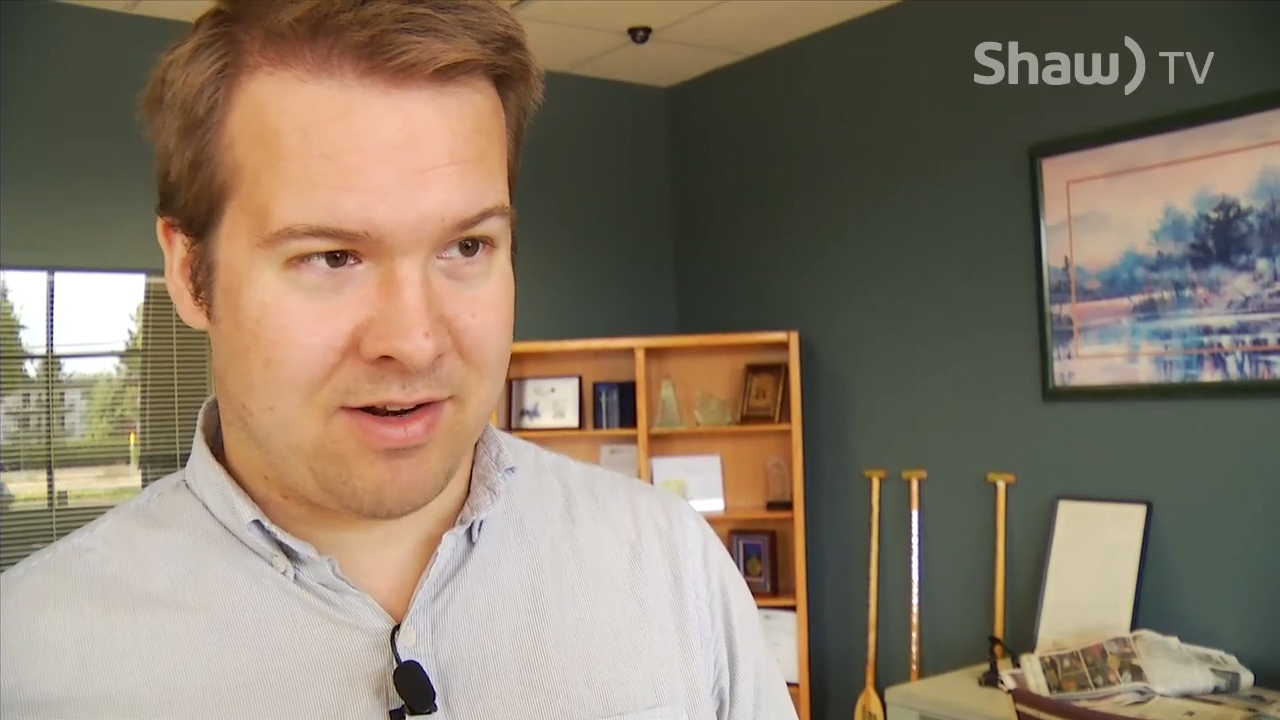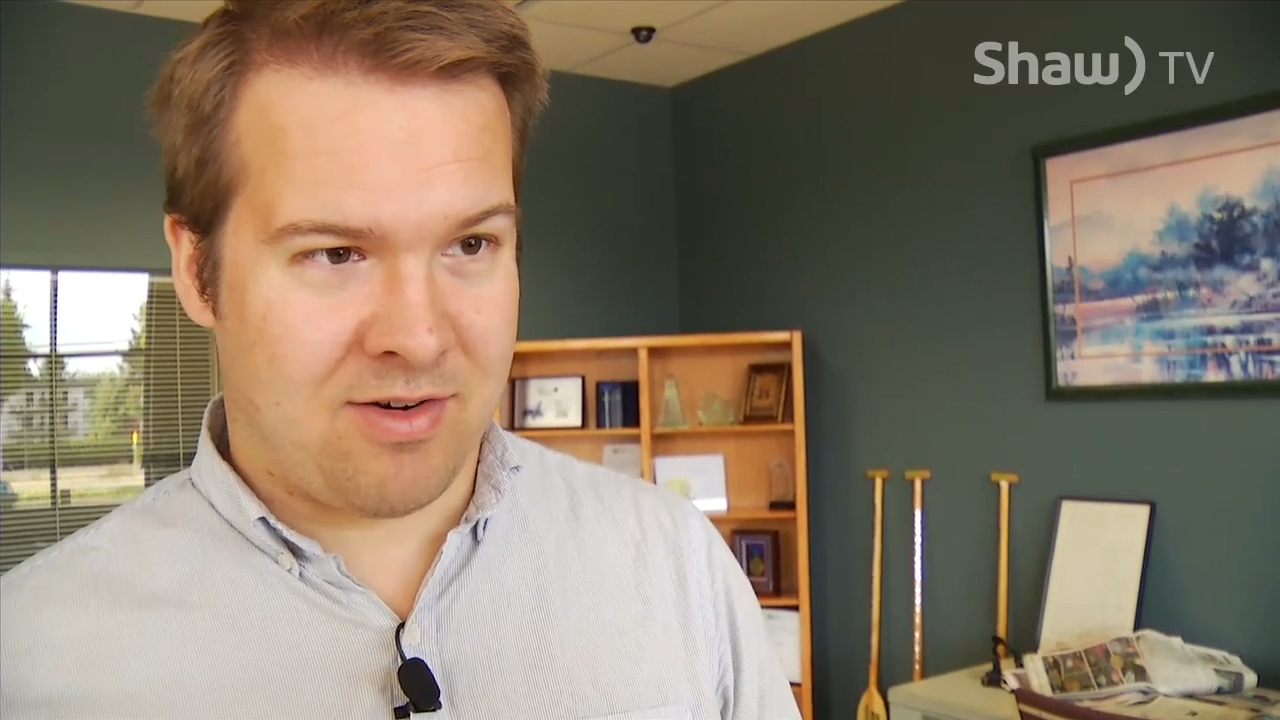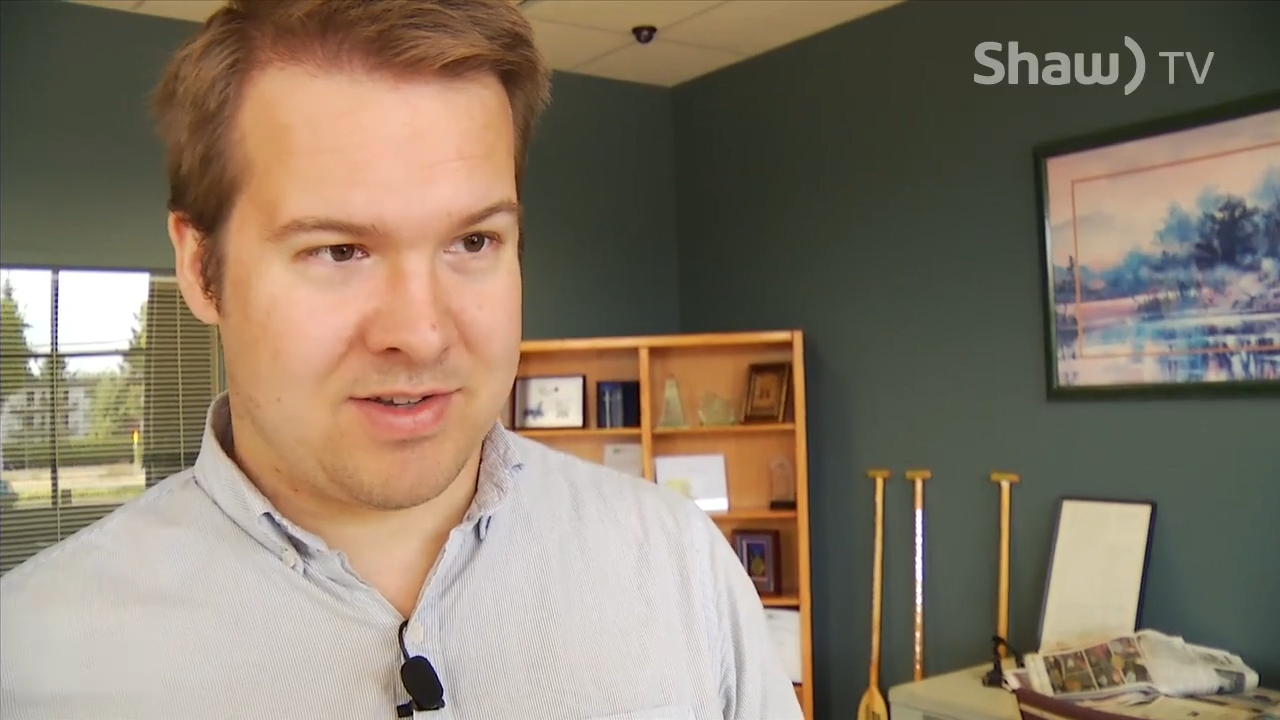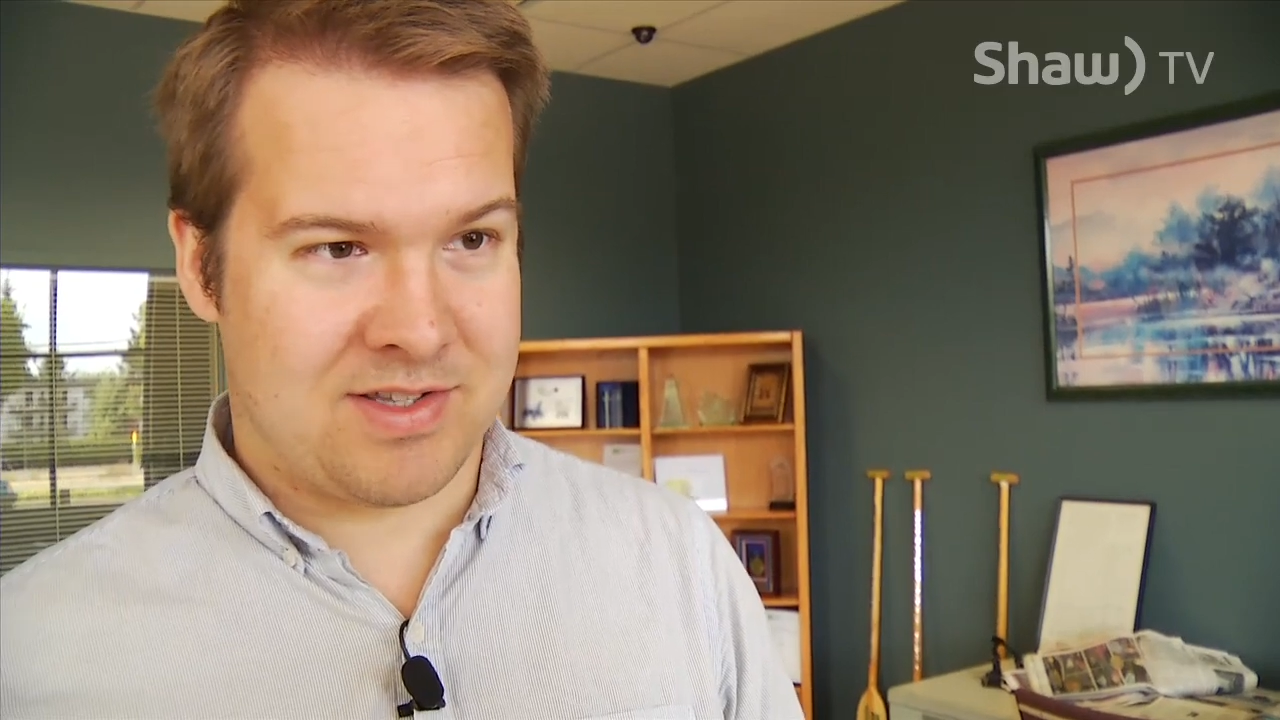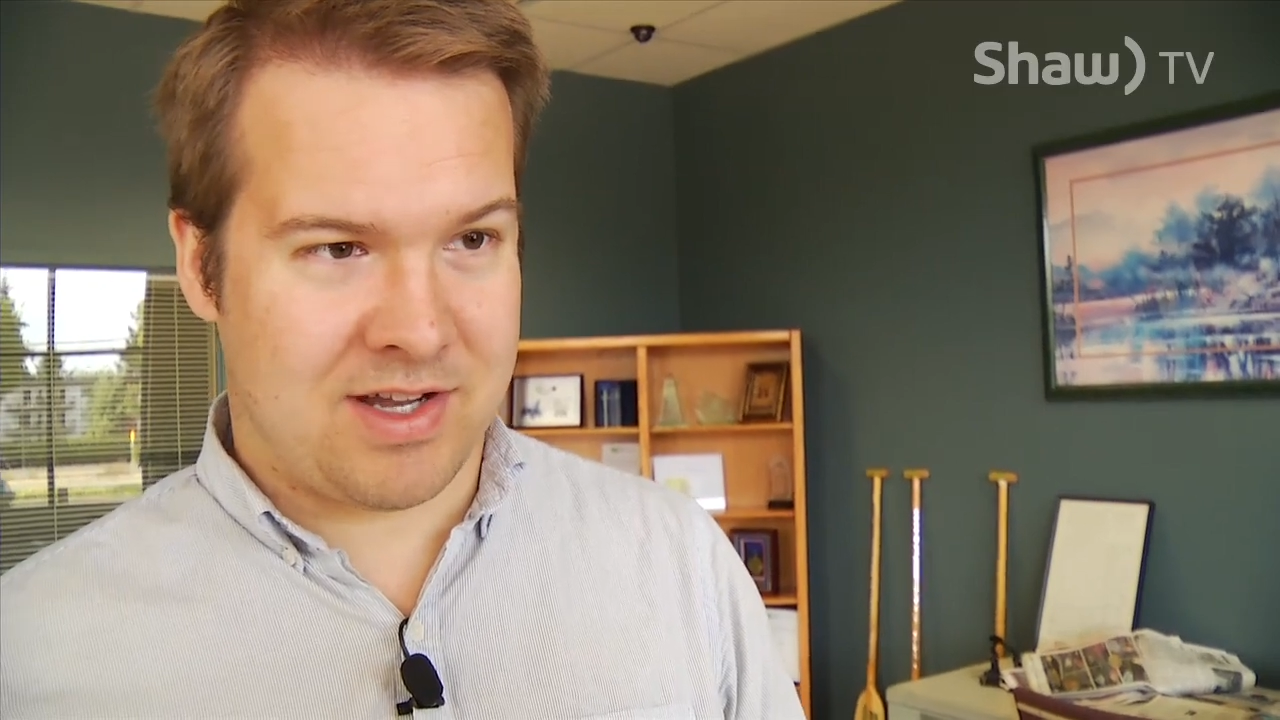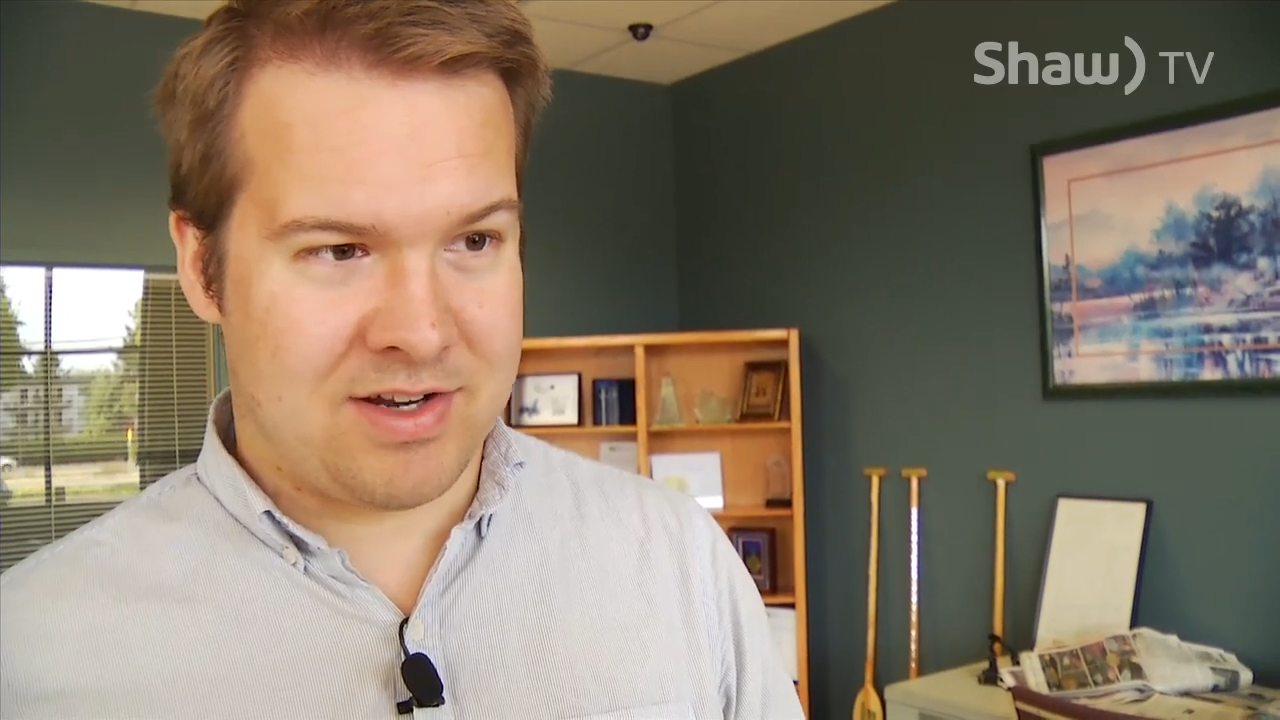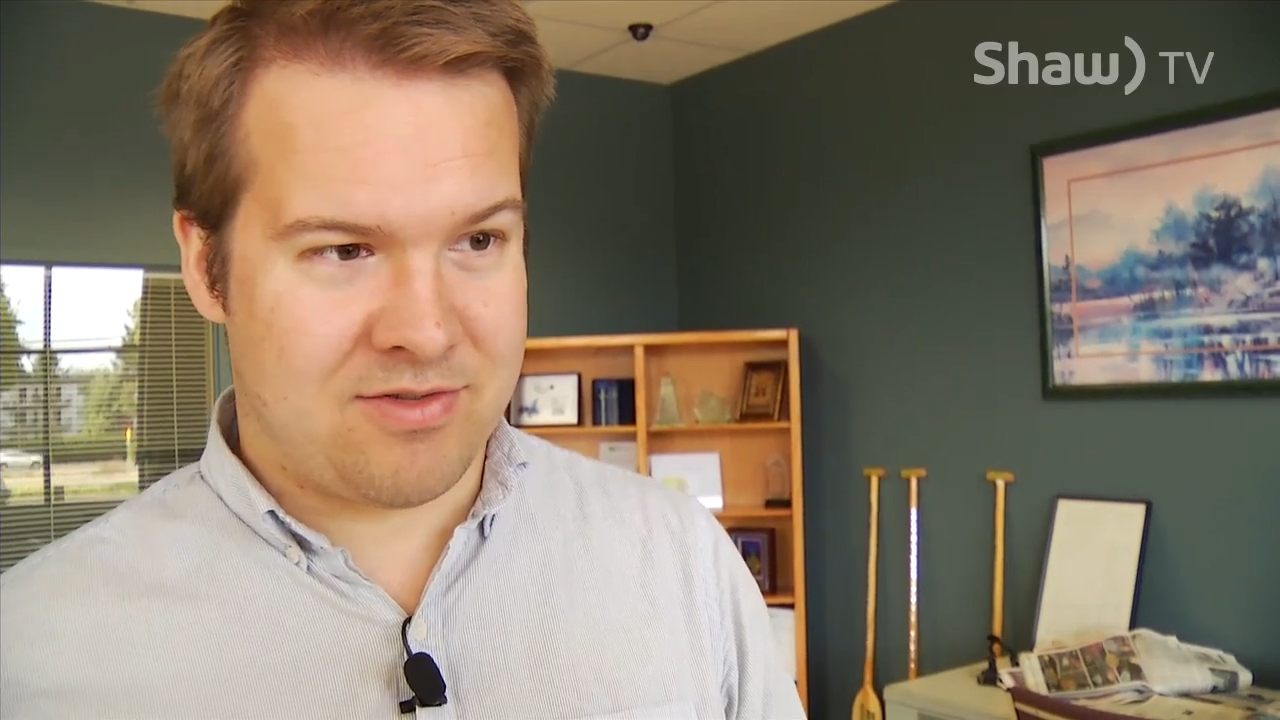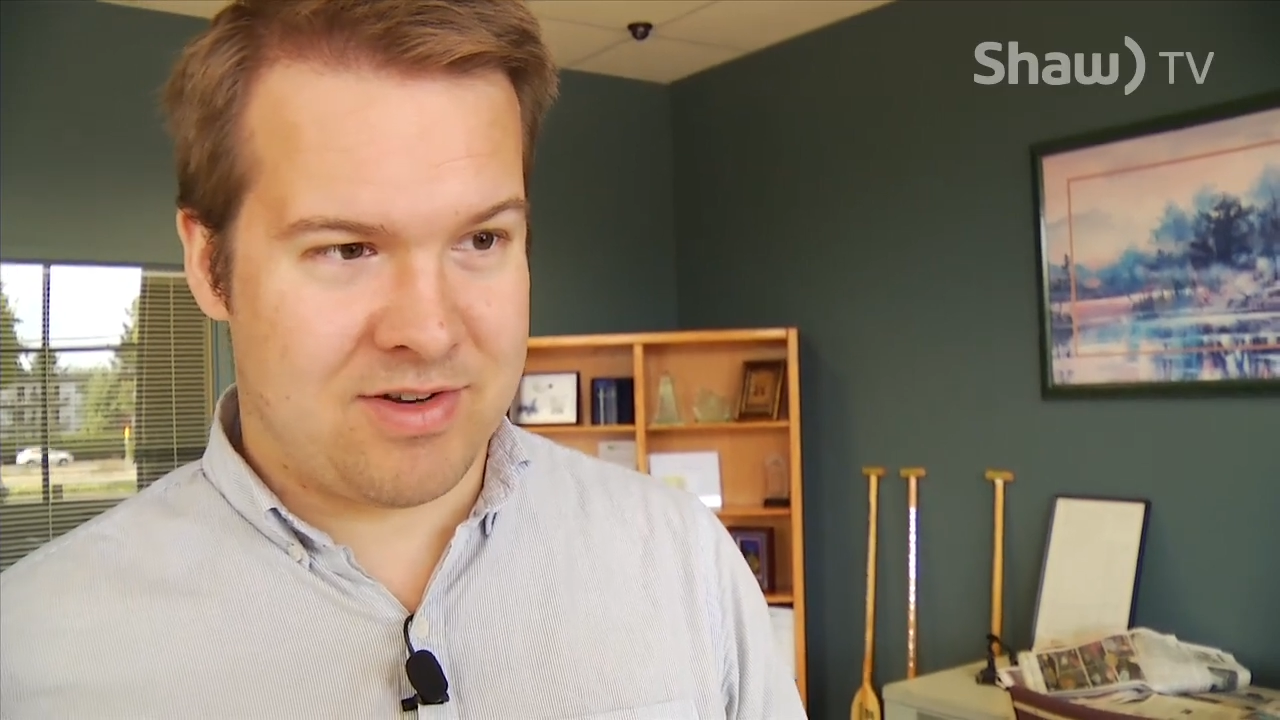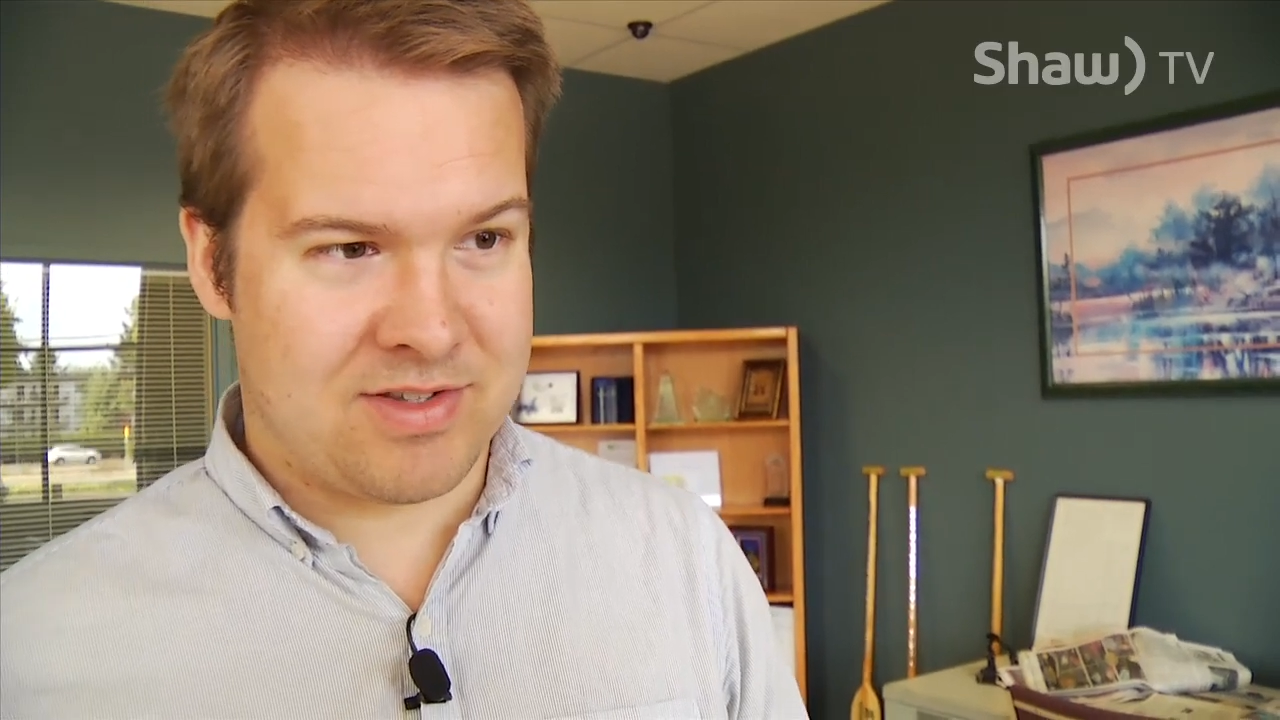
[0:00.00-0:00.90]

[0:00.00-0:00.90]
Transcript: get across the country.